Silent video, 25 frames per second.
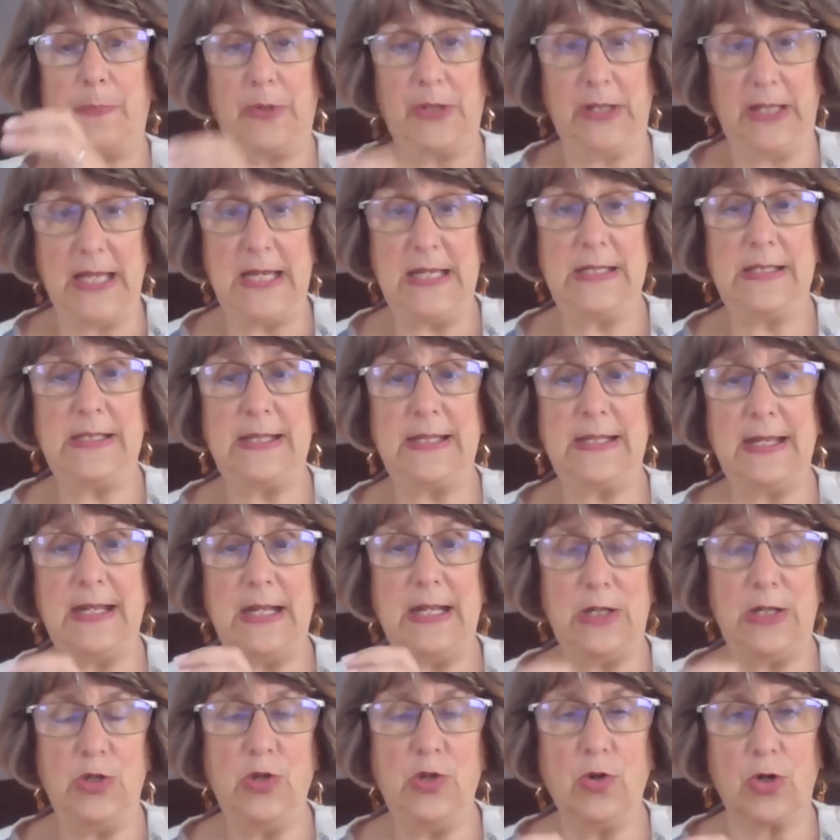placed
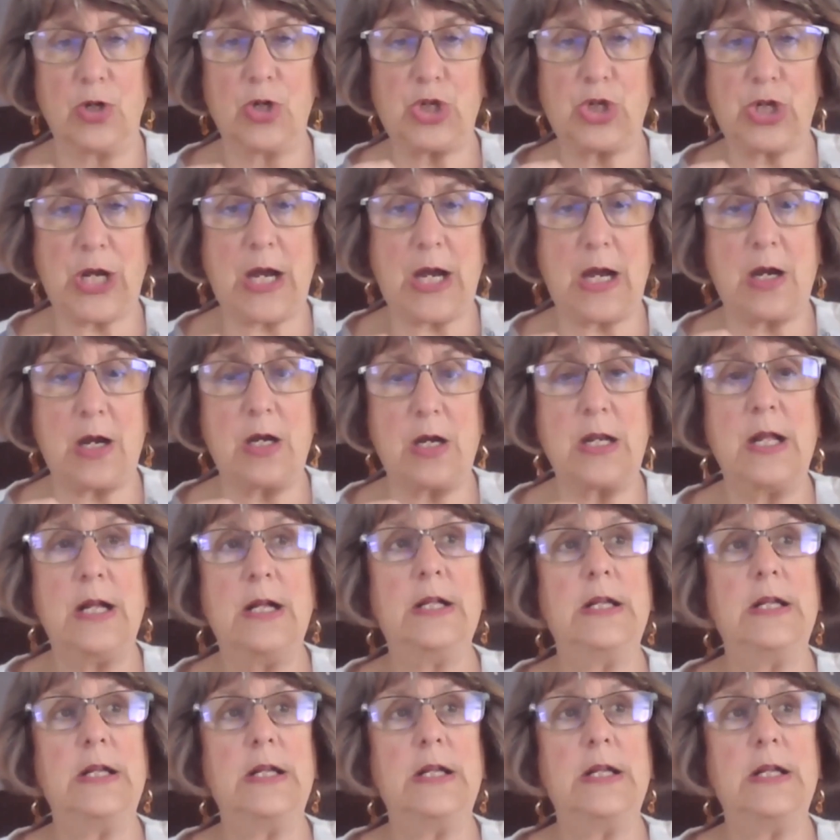in your chart